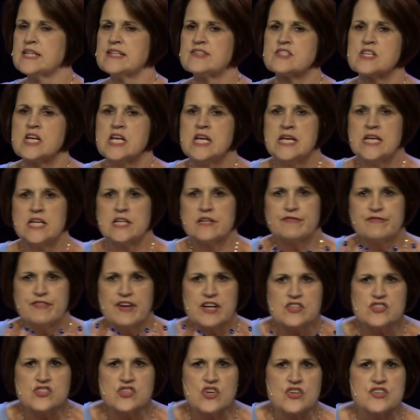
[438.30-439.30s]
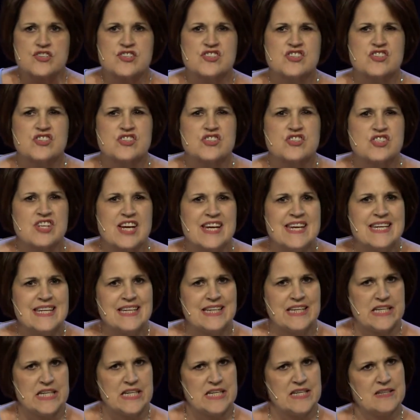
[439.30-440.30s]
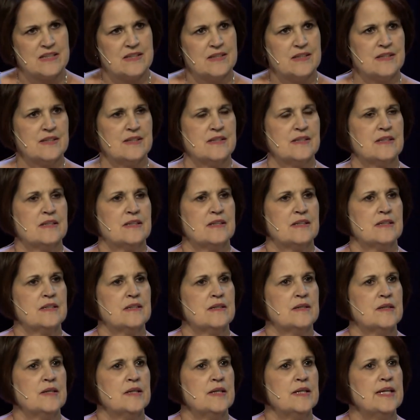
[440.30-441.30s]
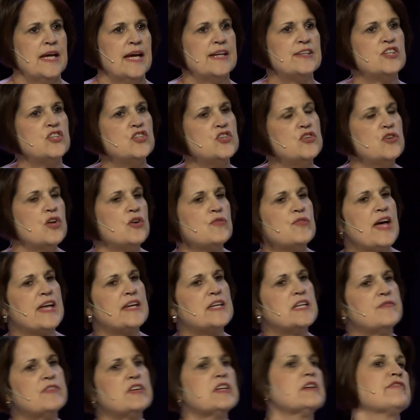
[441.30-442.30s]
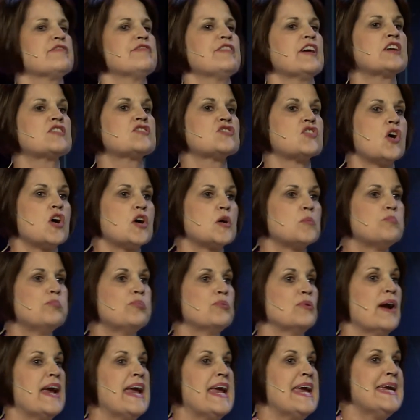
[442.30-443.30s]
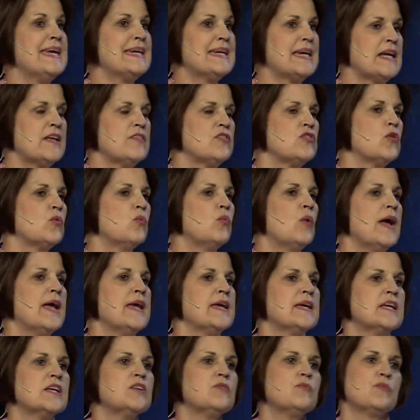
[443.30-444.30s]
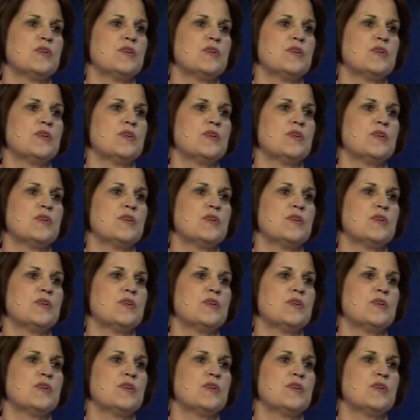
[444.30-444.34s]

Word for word: It's, it affects our psyche. And did you know that even affects our brain and the way it